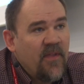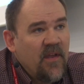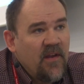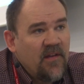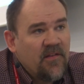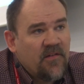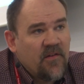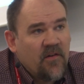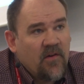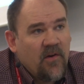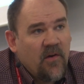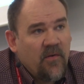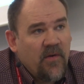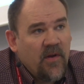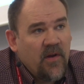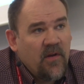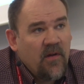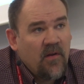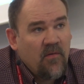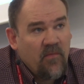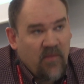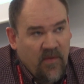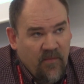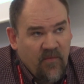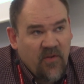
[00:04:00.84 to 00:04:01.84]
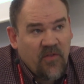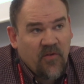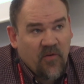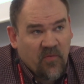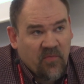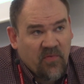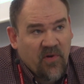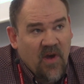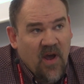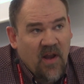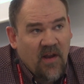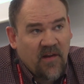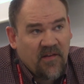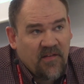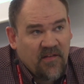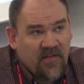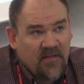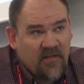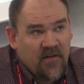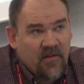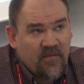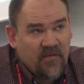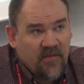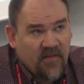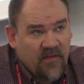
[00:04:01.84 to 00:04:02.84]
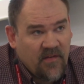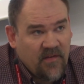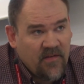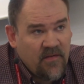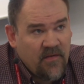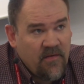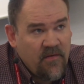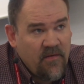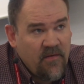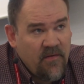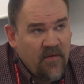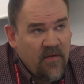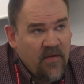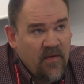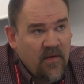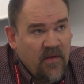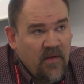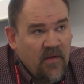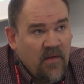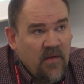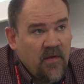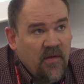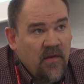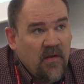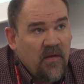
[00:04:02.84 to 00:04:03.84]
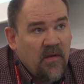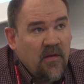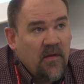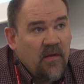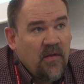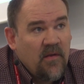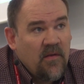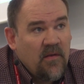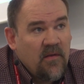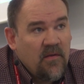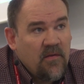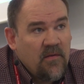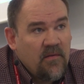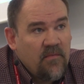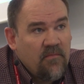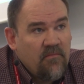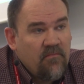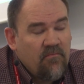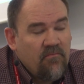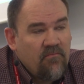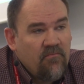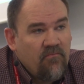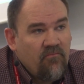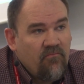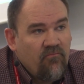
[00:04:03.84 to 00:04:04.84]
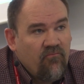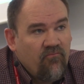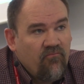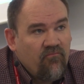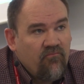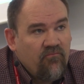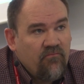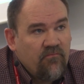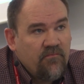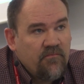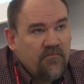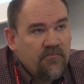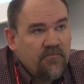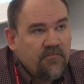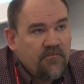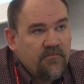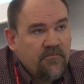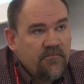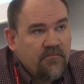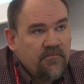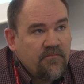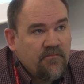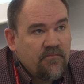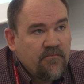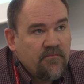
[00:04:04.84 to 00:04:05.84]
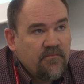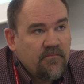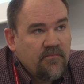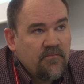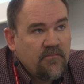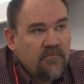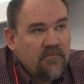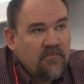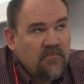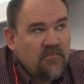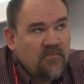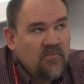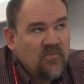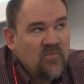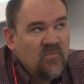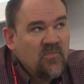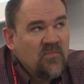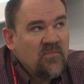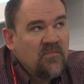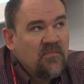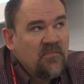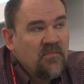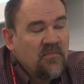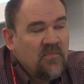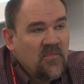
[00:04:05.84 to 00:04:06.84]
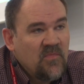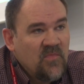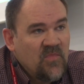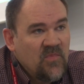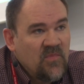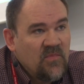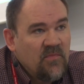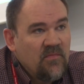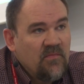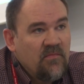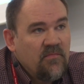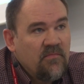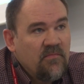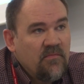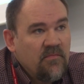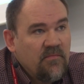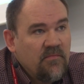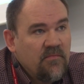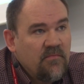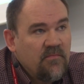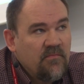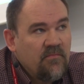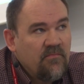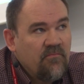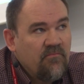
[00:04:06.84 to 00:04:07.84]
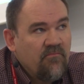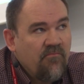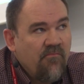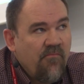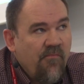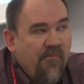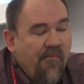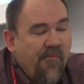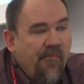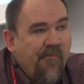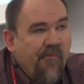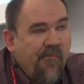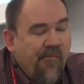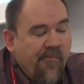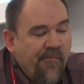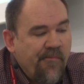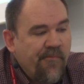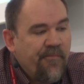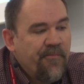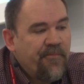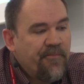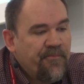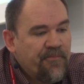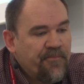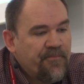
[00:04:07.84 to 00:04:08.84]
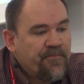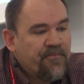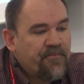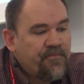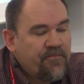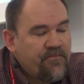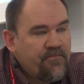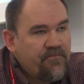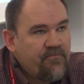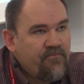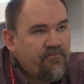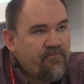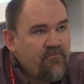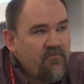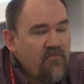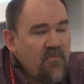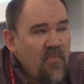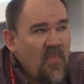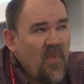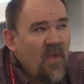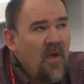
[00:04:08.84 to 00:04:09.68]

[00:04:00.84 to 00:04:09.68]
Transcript: things are going good, I mean, with your products and services? Yeah, I mean, our company is making a lot of money, so that's one indication of saying, okay, things are going good, right?